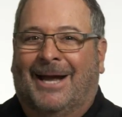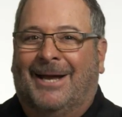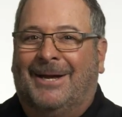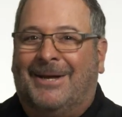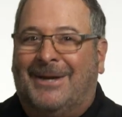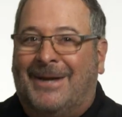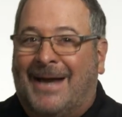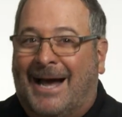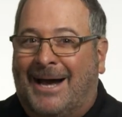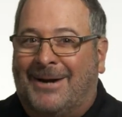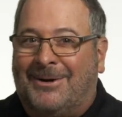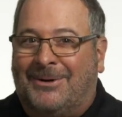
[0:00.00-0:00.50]

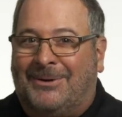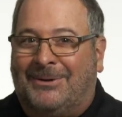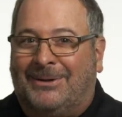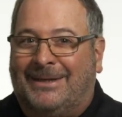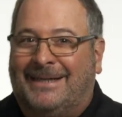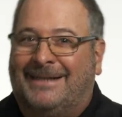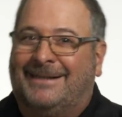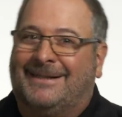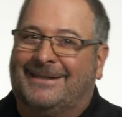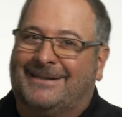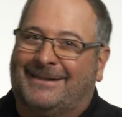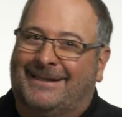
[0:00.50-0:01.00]
Not
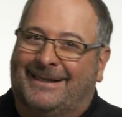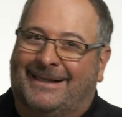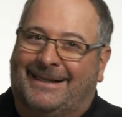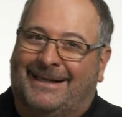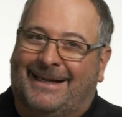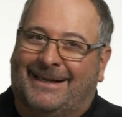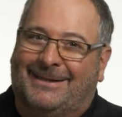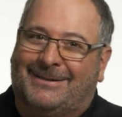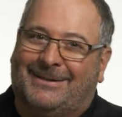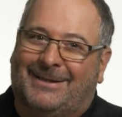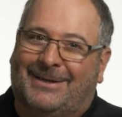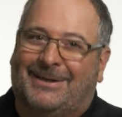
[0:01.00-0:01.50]
only does the
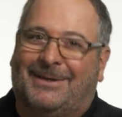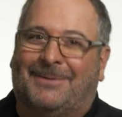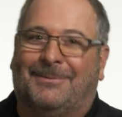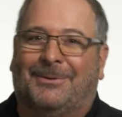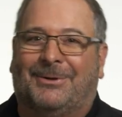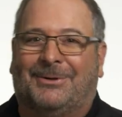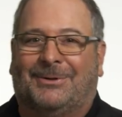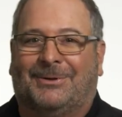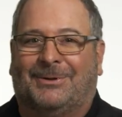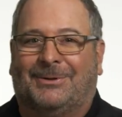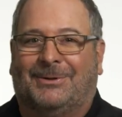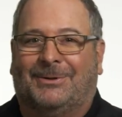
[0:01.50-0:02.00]
Kingston
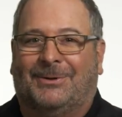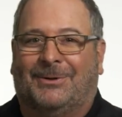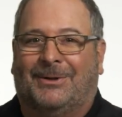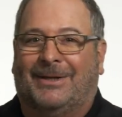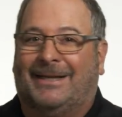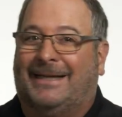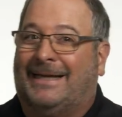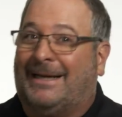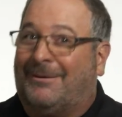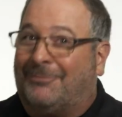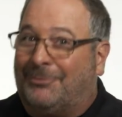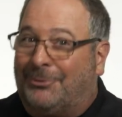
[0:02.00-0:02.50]
commercial
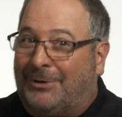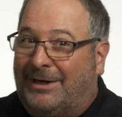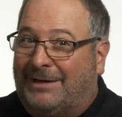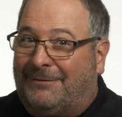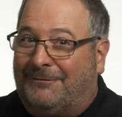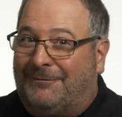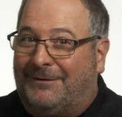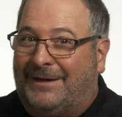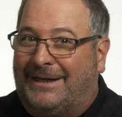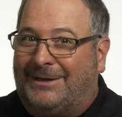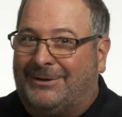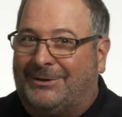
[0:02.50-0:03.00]
toilet have great
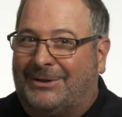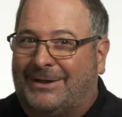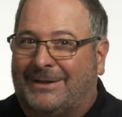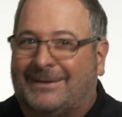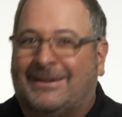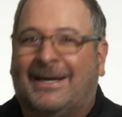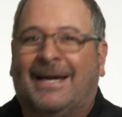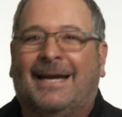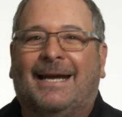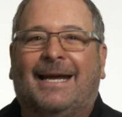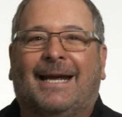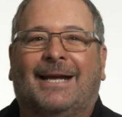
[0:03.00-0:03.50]

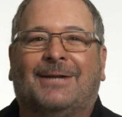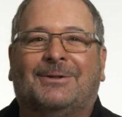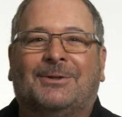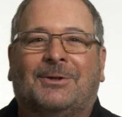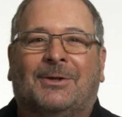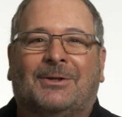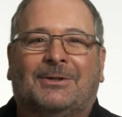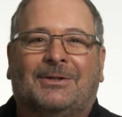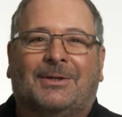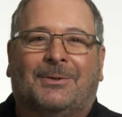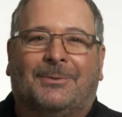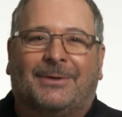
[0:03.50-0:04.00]
features, it's
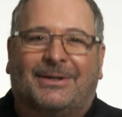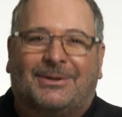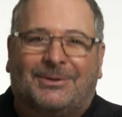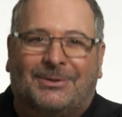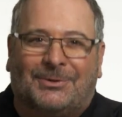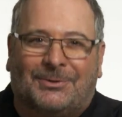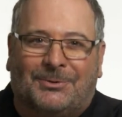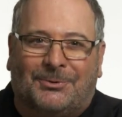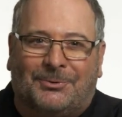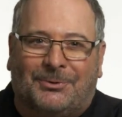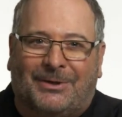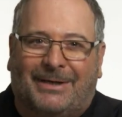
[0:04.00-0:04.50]
also
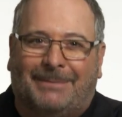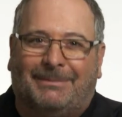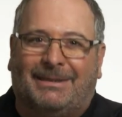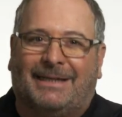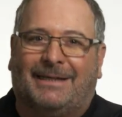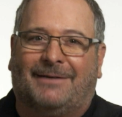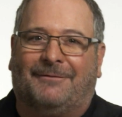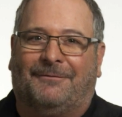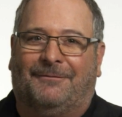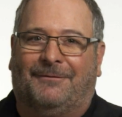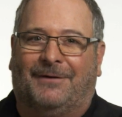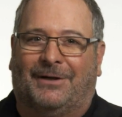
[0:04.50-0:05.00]

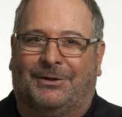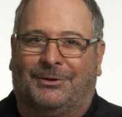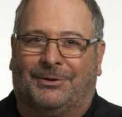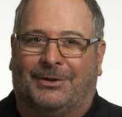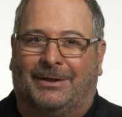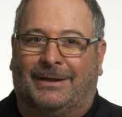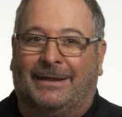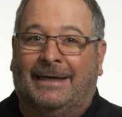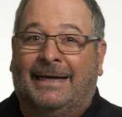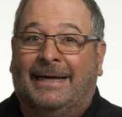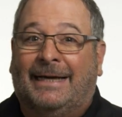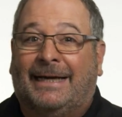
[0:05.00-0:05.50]
extremely
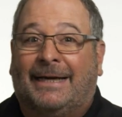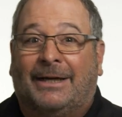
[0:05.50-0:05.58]
efficient.